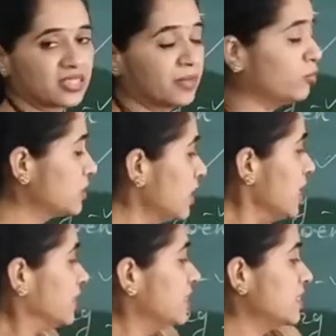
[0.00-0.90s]
suppose
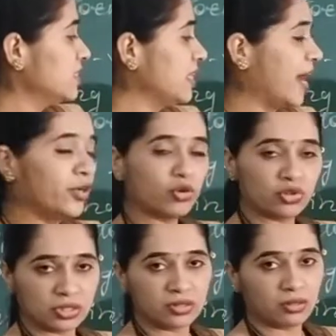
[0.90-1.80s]
this is
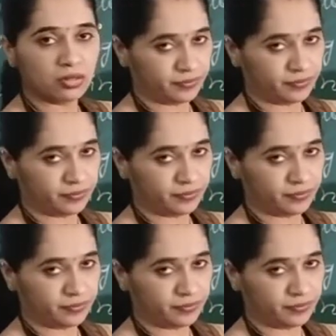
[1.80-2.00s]
nitrogen